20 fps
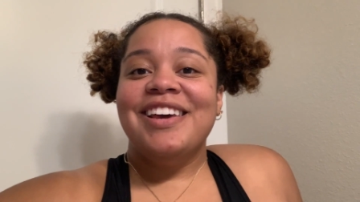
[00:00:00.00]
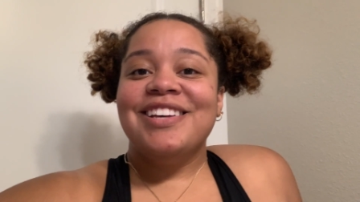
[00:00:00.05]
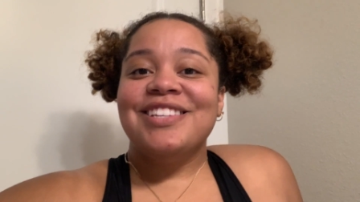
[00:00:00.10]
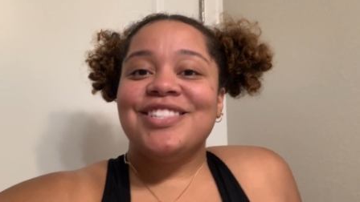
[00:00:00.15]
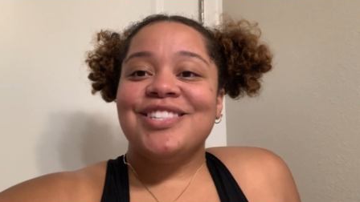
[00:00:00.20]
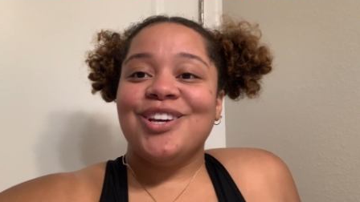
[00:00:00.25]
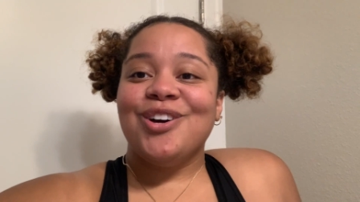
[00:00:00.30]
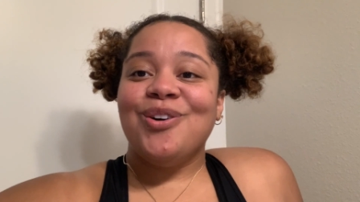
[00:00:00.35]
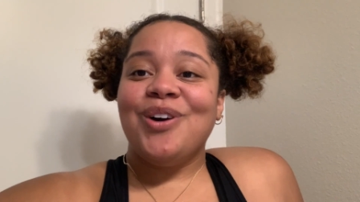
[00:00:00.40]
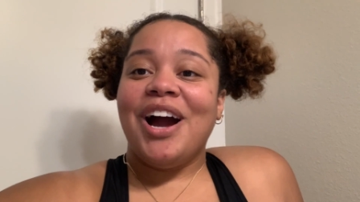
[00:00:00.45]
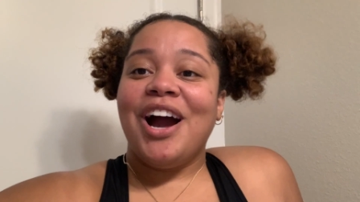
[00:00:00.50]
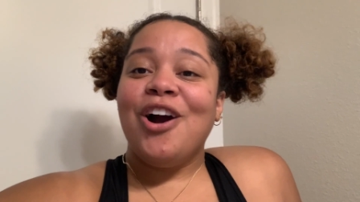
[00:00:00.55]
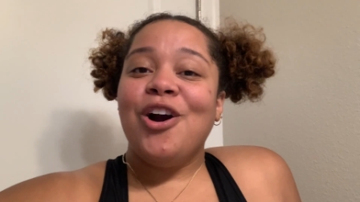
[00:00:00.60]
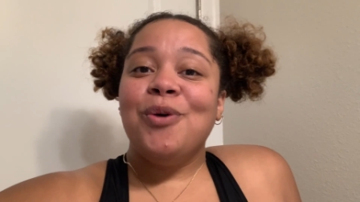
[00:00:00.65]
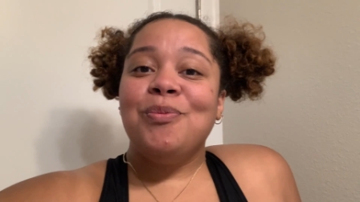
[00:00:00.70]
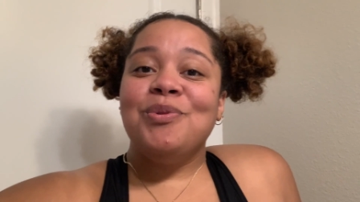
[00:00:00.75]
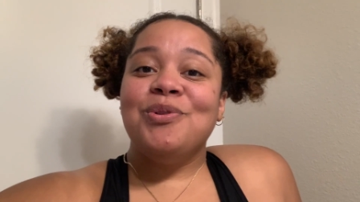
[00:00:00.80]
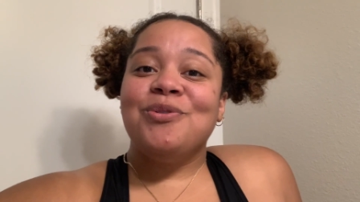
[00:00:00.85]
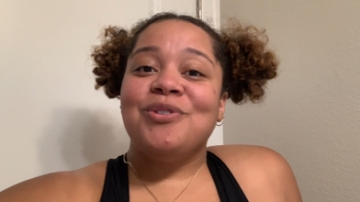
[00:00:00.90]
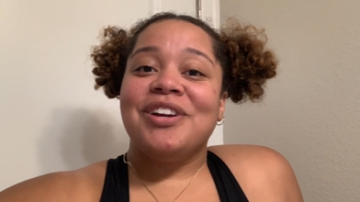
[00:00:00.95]
So I
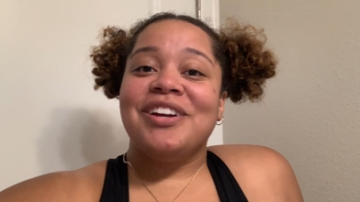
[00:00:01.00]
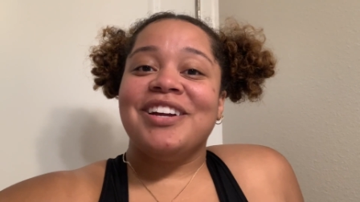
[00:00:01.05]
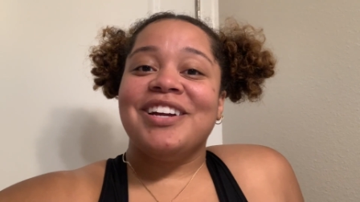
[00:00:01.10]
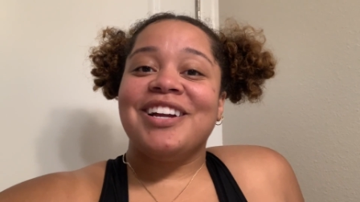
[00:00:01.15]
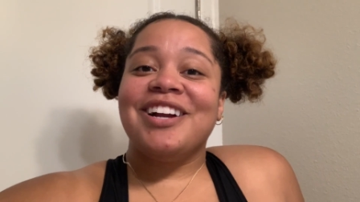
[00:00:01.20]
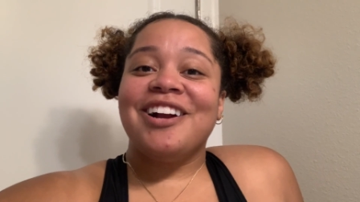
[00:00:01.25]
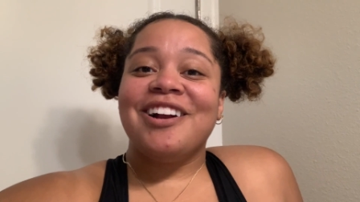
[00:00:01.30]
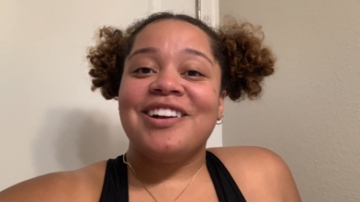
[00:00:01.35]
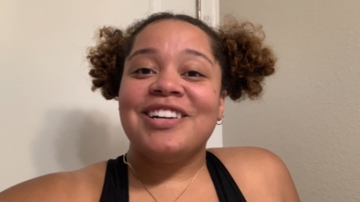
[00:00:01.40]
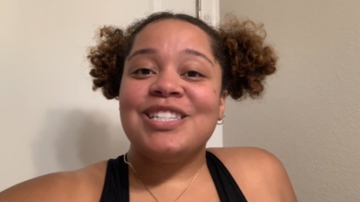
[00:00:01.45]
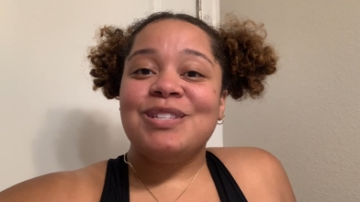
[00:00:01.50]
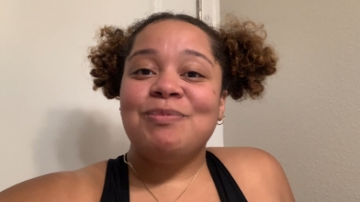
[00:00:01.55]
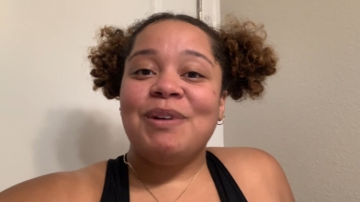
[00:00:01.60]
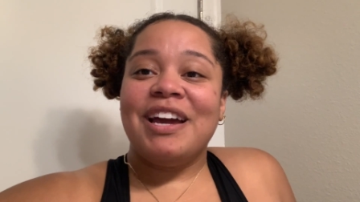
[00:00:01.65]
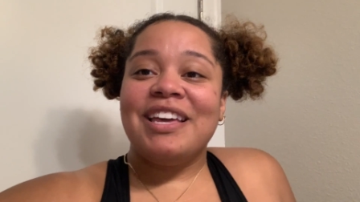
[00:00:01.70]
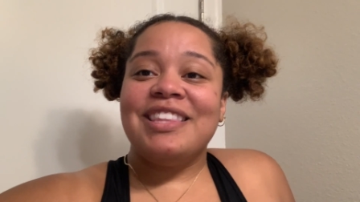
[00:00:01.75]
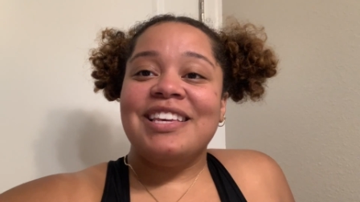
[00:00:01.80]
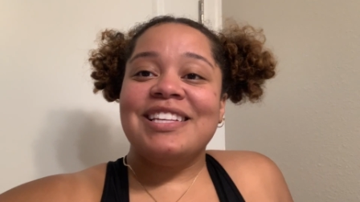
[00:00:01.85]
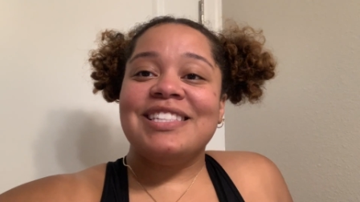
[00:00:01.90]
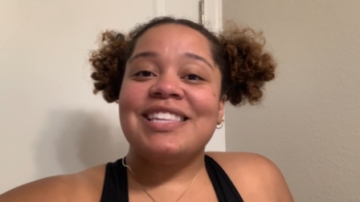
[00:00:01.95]
hope you were encouraged by
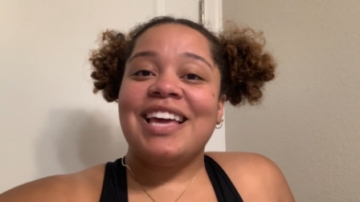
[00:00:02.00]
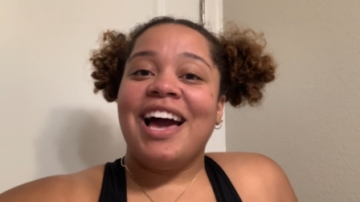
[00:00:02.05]
this.